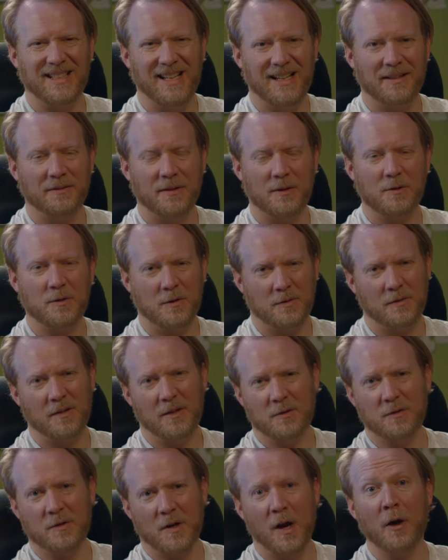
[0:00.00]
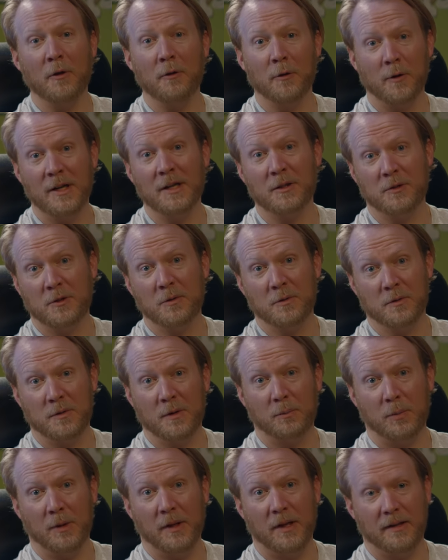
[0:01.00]
Yeah, there's a, there's other issues
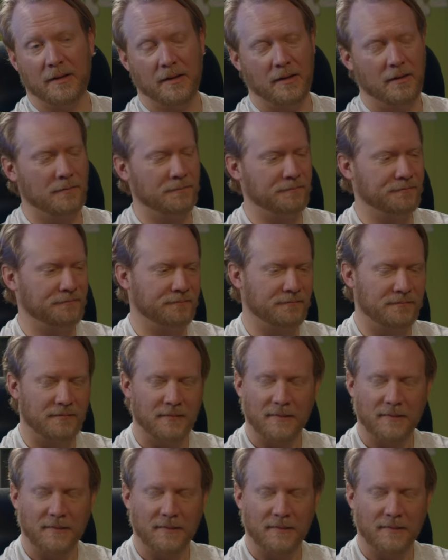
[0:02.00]
at play there. Right.